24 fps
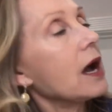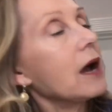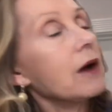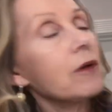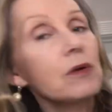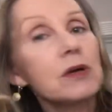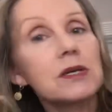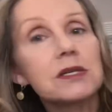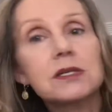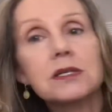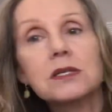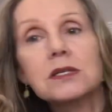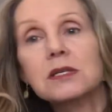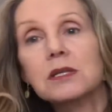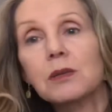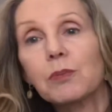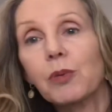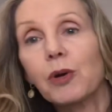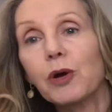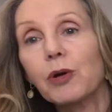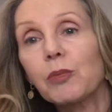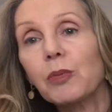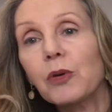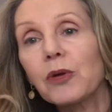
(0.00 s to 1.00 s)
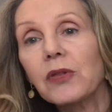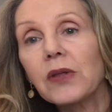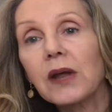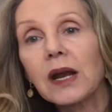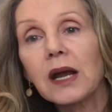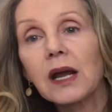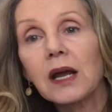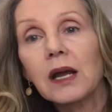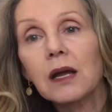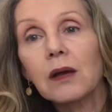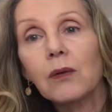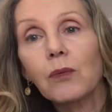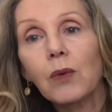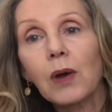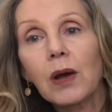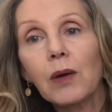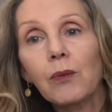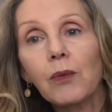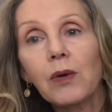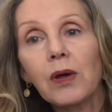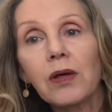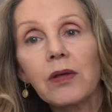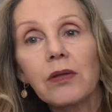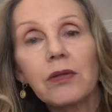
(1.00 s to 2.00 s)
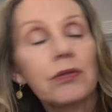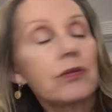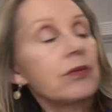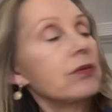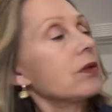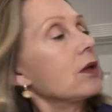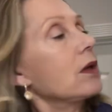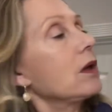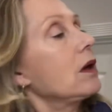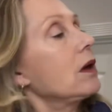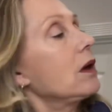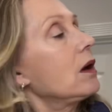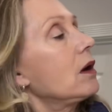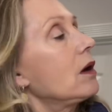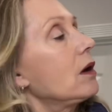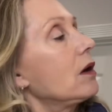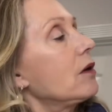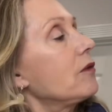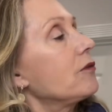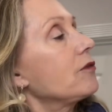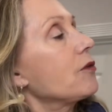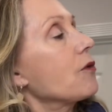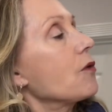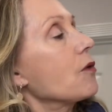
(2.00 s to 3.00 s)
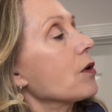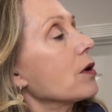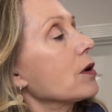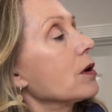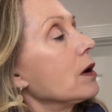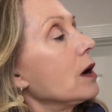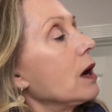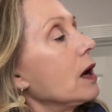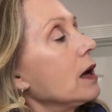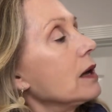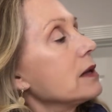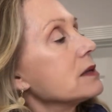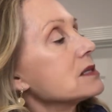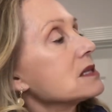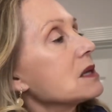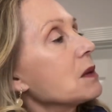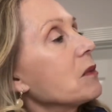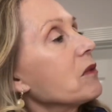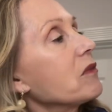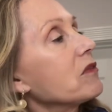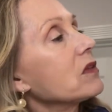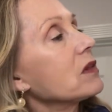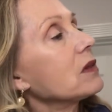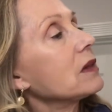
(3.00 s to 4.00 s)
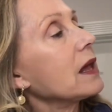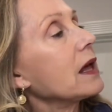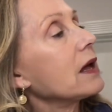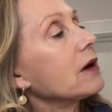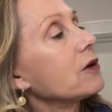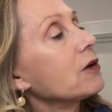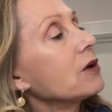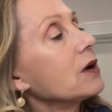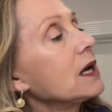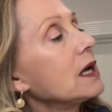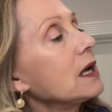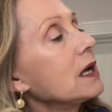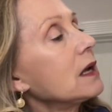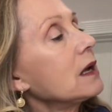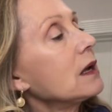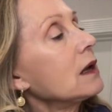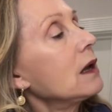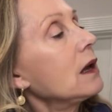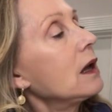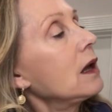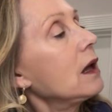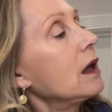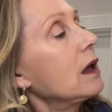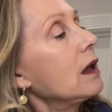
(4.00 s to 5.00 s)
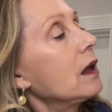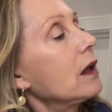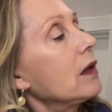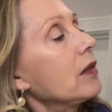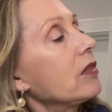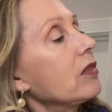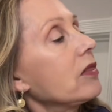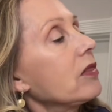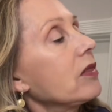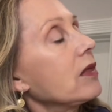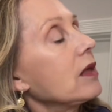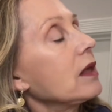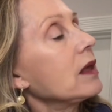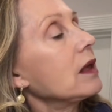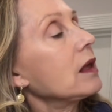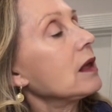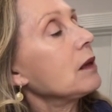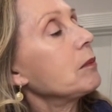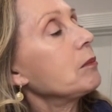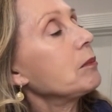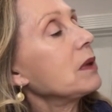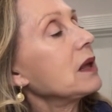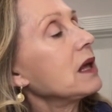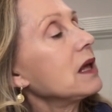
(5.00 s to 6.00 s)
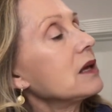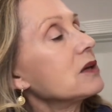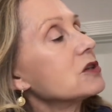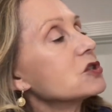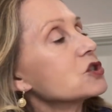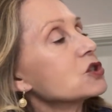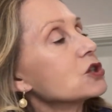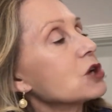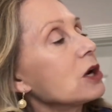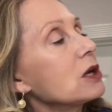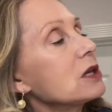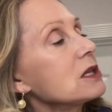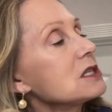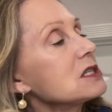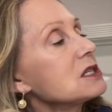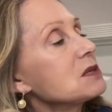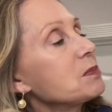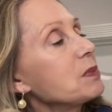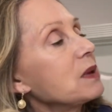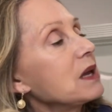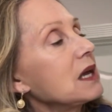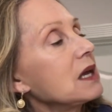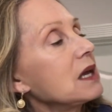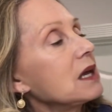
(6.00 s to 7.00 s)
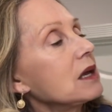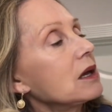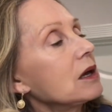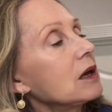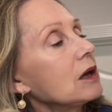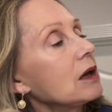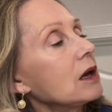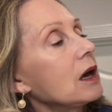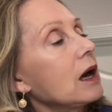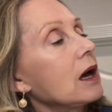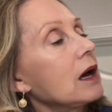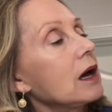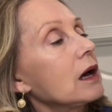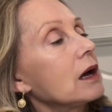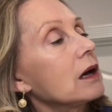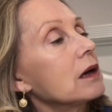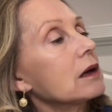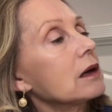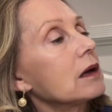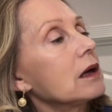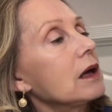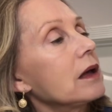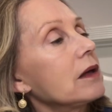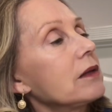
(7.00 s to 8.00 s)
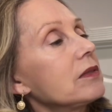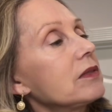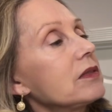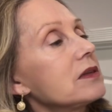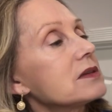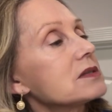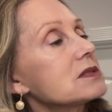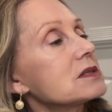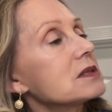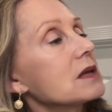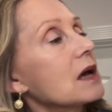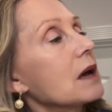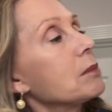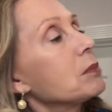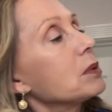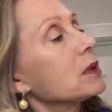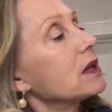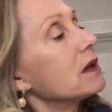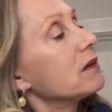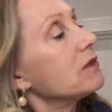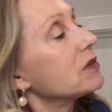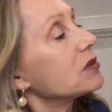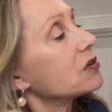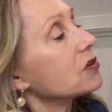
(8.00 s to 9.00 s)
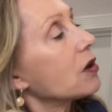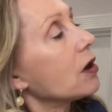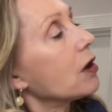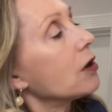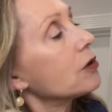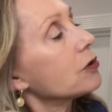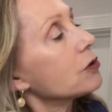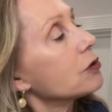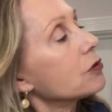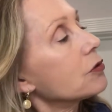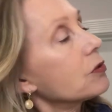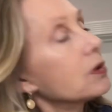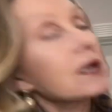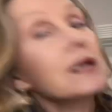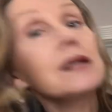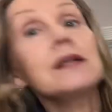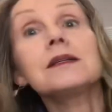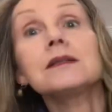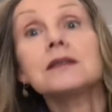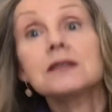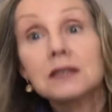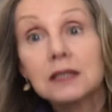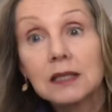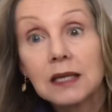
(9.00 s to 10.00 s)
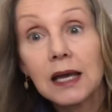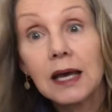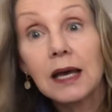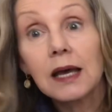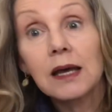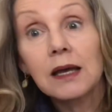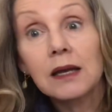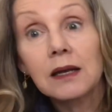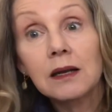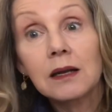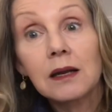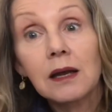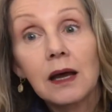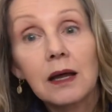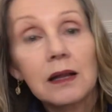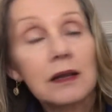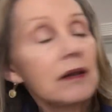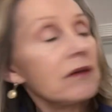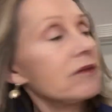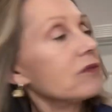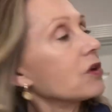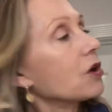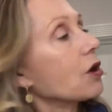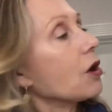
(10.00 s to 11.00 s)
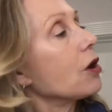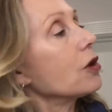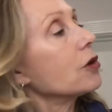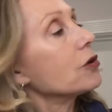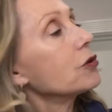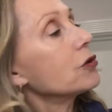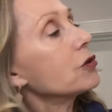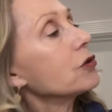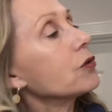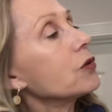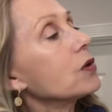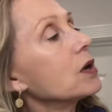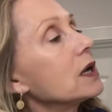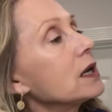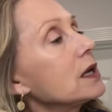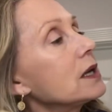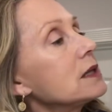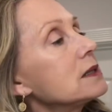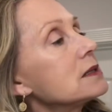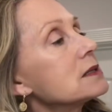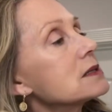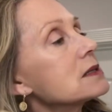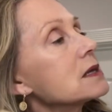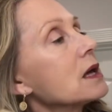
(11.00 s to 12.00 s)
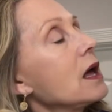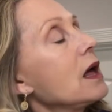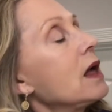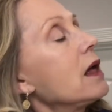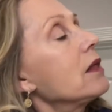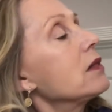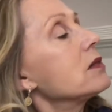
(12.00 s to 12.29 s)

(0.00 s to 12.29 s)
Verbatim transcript: Iris is the purple that I went with for uh, some of the lettering. The pink is Charlotte's pink. Uh, this, I believe, is collard greens again. I love the collard greens.